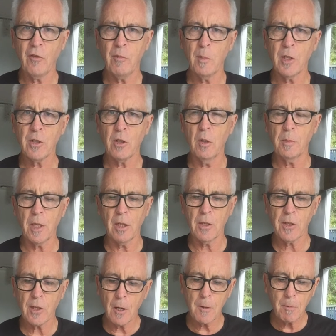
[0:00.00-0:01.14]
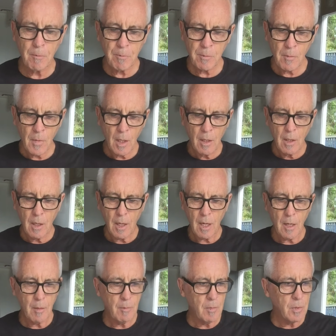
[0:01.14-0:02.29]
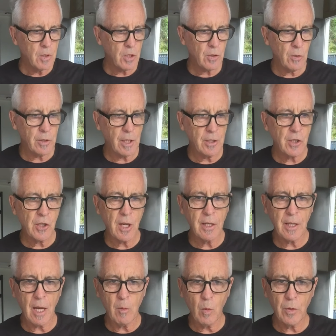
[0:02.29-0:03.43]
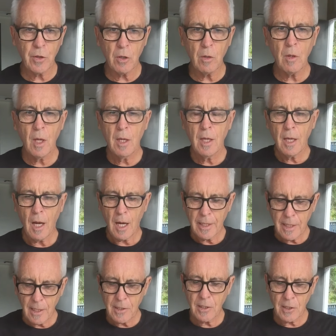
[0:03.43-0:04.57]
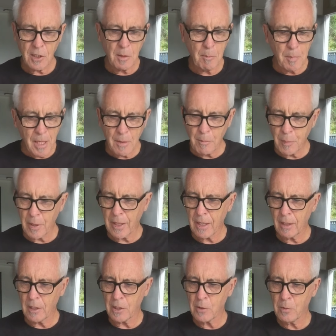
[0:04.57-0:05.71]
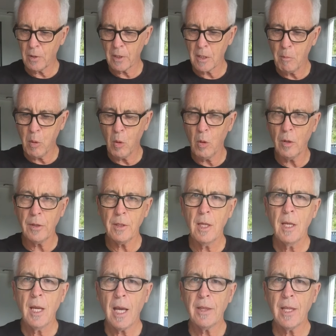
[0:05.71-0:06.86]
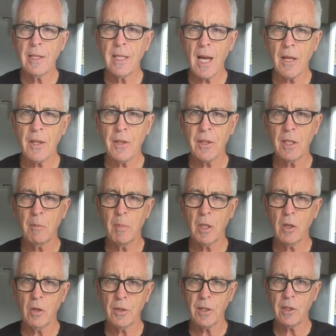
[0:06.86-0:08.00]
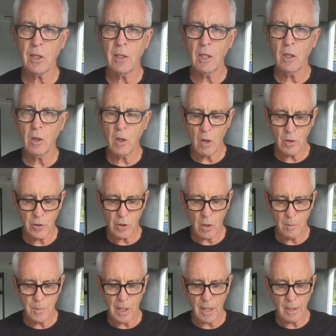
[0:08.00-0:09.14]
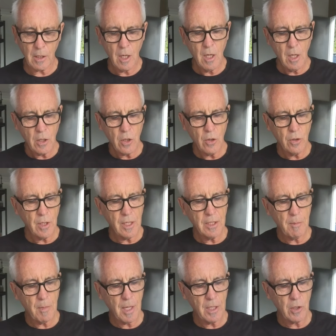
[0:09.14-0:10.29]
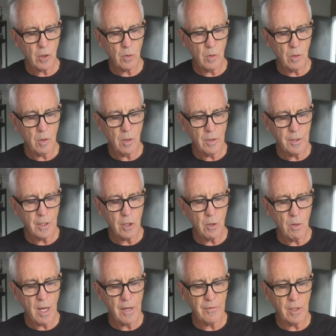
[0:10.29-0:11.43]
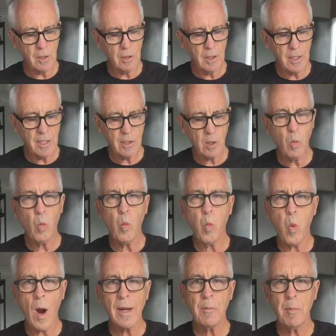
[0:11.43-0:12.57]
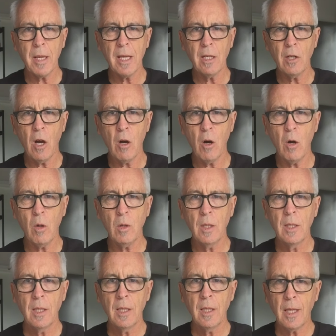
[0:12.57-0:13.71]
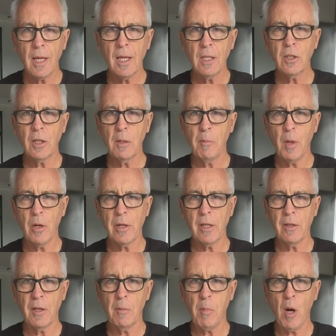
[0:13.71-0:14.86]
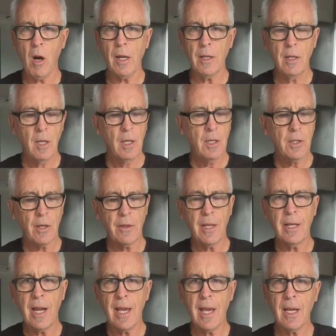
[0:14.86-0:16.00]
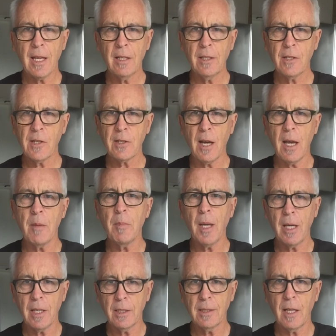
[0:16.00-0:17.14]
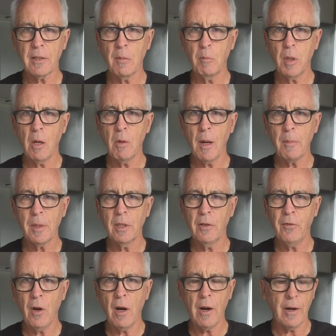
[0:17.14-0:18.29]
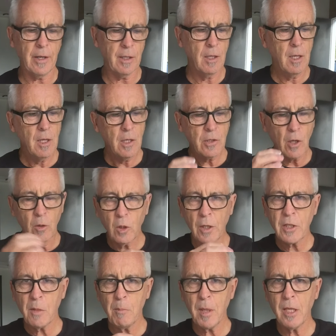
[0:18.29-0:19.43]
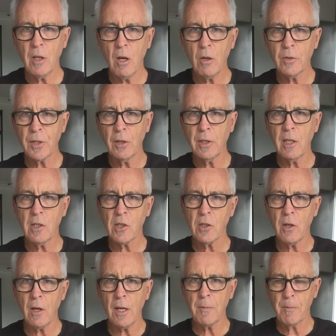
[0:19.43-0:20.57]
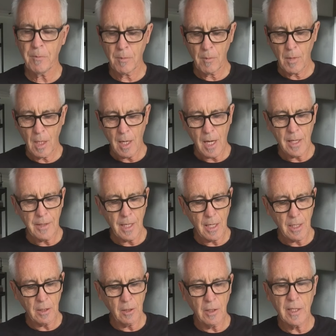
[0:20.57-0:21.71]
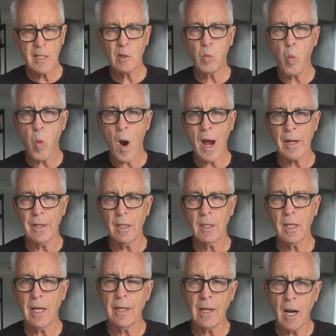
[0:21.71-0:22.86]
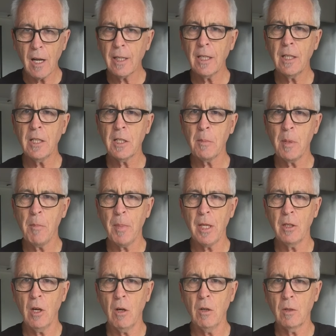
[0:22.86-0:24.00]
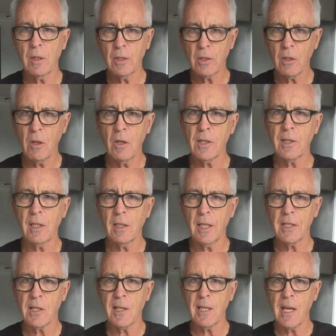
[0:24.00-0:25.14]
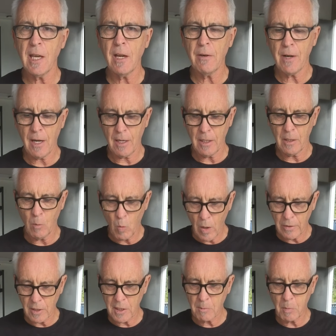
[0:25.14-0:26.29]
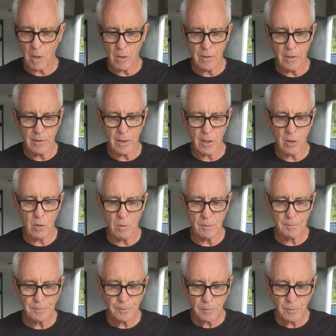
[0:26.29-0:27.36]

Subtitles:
off my sculpture. So just thought I'd share that with you. I guess it's the pin pricking that's really important. And then the other thing, because it's an enclosed object, you need to make sure that you have at least one pinhole into the body of the pot so that air can escape and it doesn't blow up in the firing. So lots of pinholes on the inside, and then at least one. And it only needs to be a pinhole as long as it lets the air out and it won't explode in the kiln.